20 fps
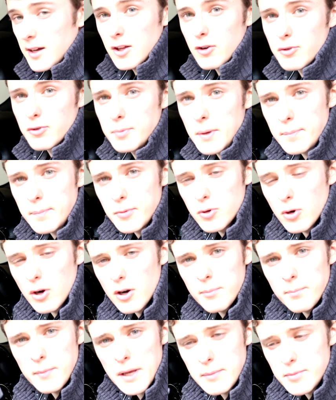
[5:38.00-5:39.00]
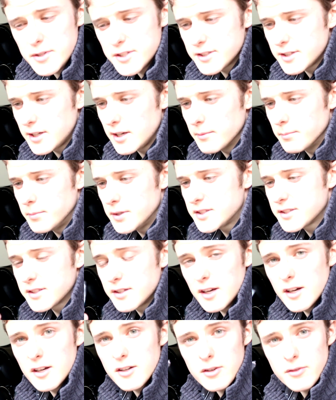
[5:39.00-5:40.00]
Now, for people who are maybe a bit
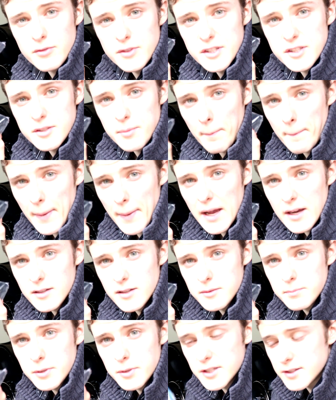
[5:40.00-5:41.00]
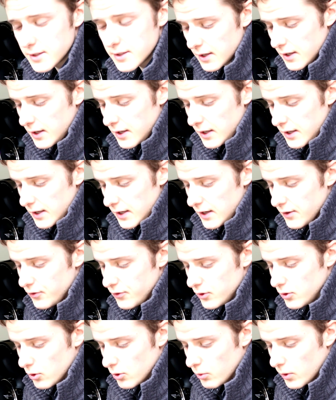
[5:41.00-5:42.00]
scared of this magnet pit,
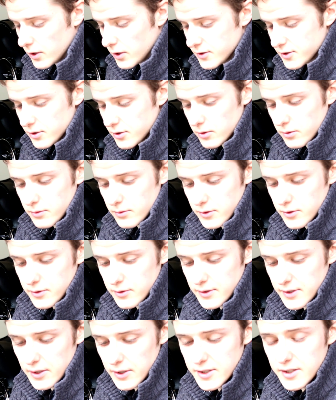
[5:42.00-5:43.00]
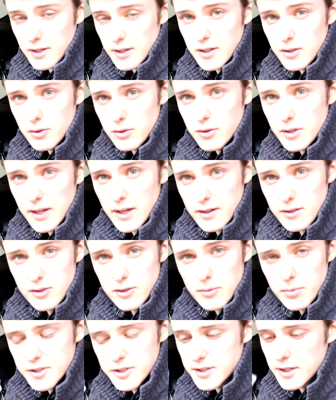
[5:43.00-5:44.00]
if you don't want, so there is a little like
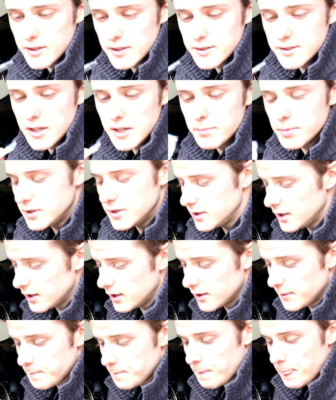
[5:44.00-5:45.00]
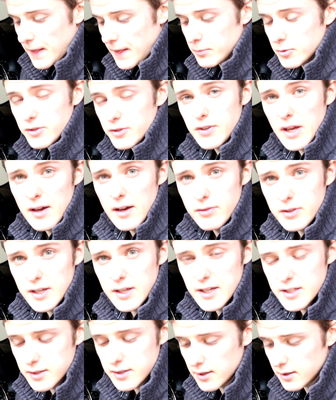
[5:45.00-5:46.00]
double-sided tape in there, but if you have a
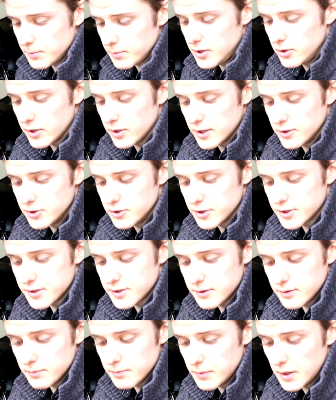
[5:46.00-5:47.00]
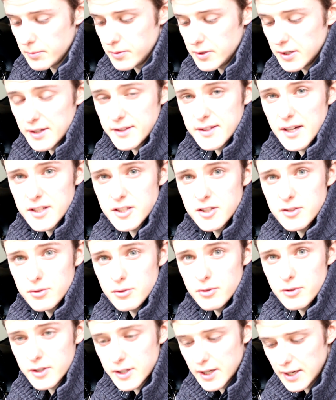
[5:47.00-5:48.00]
case like me, you can just maybe attach it
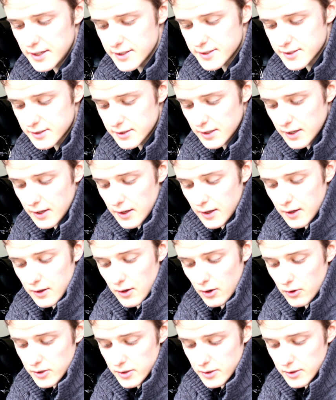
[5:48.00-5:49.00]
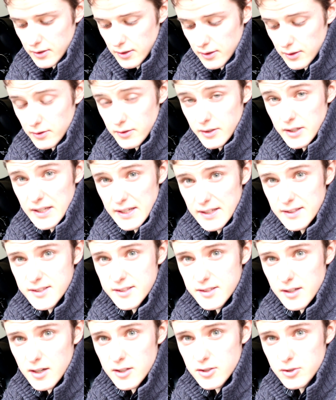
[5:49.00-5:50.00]
to your case on the
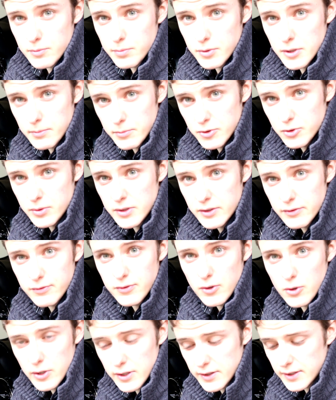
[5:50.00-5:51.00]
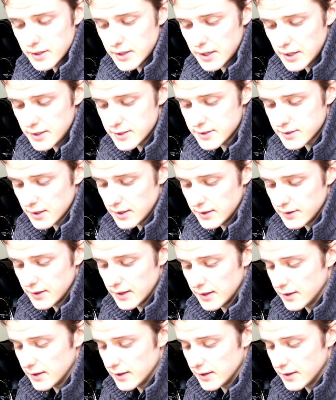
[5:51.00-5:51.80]
inside, so put it between the phone and the case, and